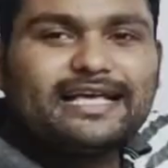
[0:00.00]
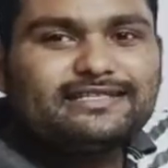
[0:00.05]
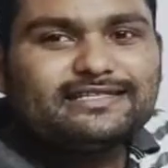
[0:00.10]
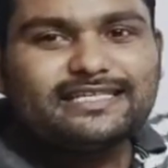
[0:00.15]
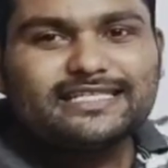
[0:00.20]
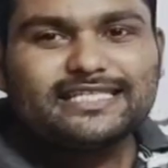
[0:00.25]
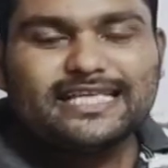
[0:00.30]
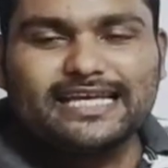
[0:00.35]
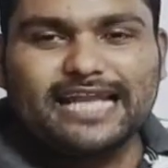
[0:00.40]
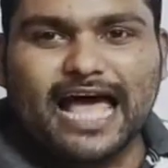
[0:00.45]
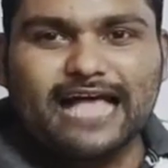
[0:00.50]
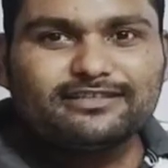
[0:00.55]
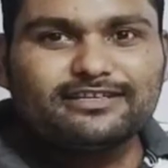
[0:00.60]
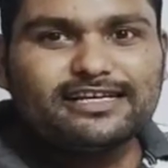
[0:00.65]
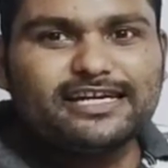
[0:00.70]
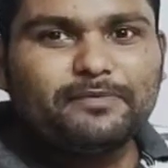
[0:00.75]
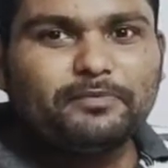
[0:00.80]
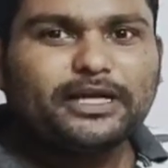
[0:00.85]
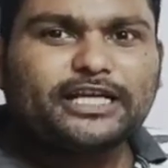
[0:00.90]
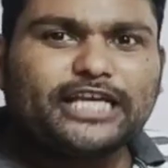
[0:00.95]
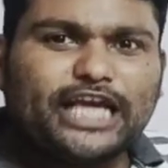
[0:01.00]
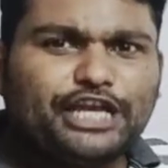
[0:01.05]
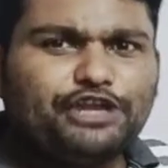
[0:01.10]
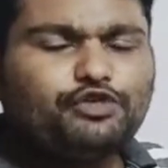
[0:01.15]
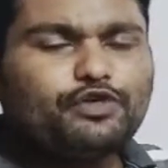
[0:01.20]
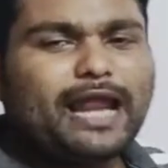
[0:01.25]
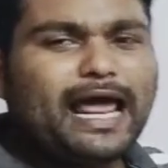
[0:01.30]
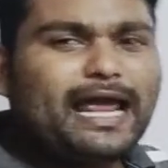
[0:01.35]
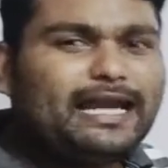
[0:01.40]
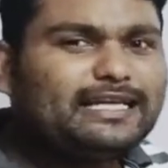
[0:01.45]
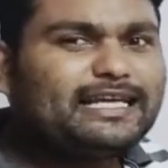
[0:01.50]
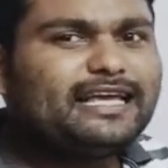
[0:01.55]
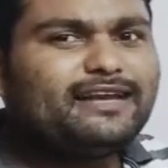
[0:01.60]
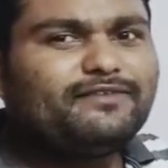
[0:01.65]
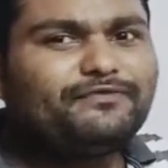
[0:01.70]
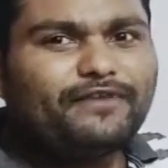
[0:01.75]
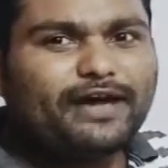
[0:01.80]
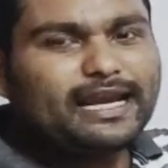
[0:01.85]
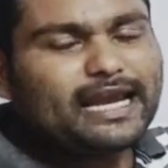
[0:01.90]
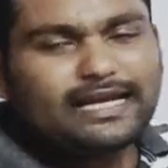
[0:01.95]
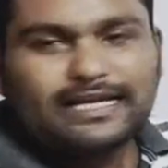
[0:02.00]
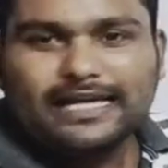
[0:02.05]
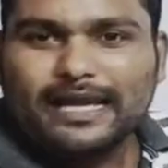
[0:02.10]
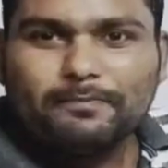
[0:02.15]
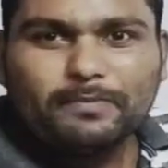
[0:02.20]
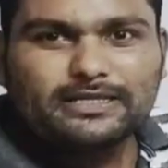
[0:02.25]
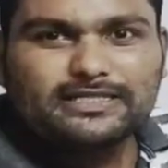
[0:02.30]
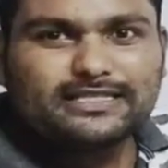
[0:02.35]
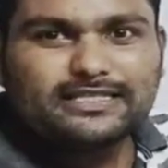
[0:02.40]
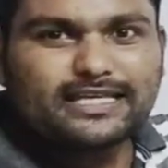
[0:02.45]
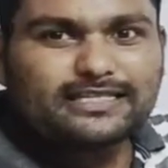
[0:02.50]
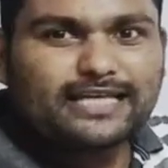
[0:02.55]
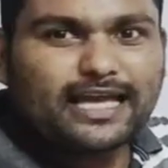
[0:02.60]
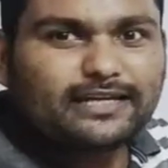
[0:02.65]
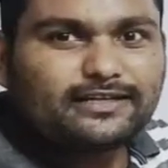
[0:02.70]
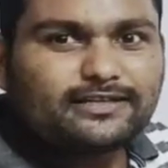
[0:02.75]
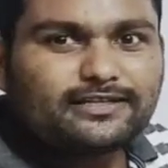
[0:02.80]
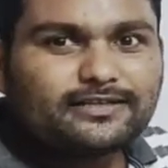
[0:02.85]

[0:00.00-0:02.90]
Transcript: is a natural number. Can you write infinite numbers in the set?